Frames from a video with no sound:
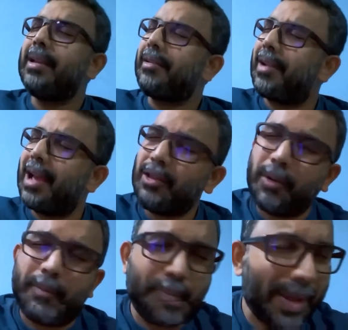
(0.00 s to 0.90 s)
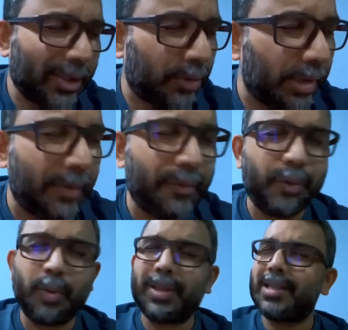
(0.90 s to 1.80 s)
Try your best to
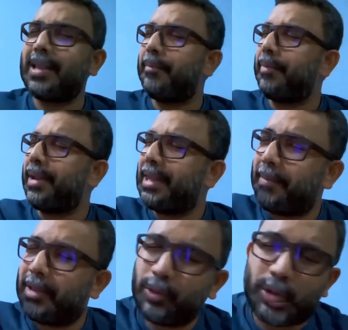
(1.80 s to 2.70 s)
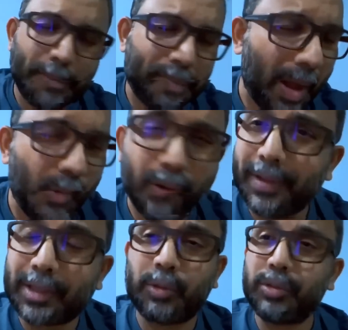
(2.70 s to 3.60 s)
influence them. Bring them into your power of
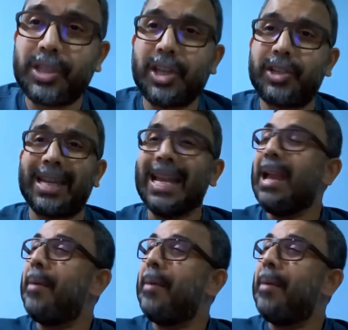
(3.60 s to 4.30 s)
association.